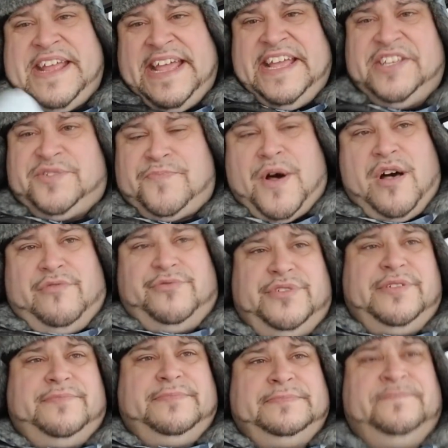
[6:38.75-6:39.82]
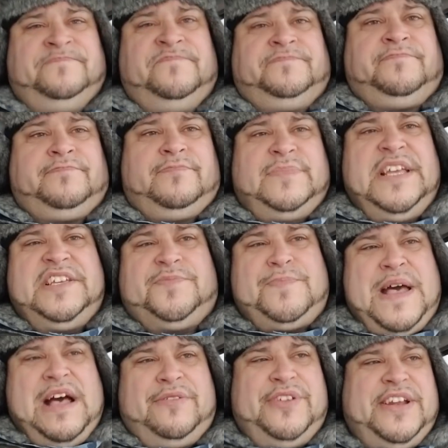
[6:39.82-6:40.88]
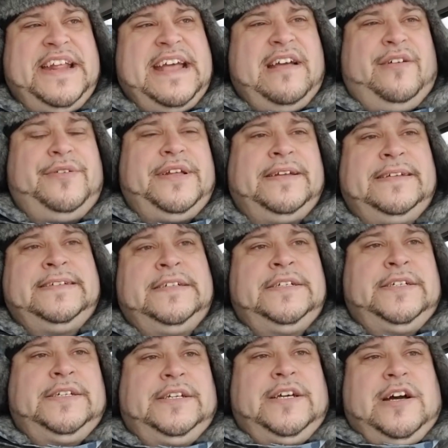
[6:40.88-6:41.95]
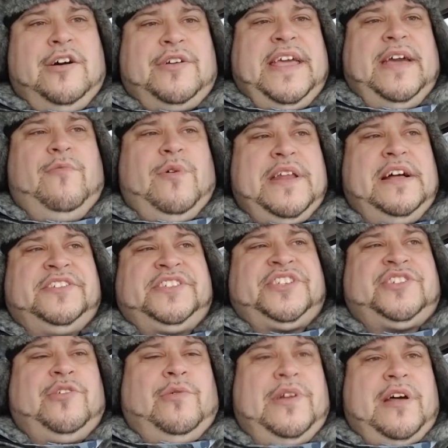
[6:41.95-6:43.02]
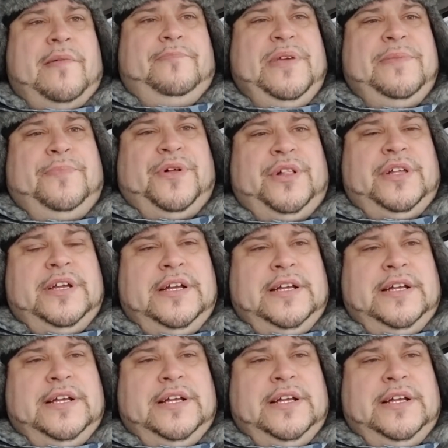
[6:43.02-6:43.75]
eastbound and down. Okay, what else is going on, people?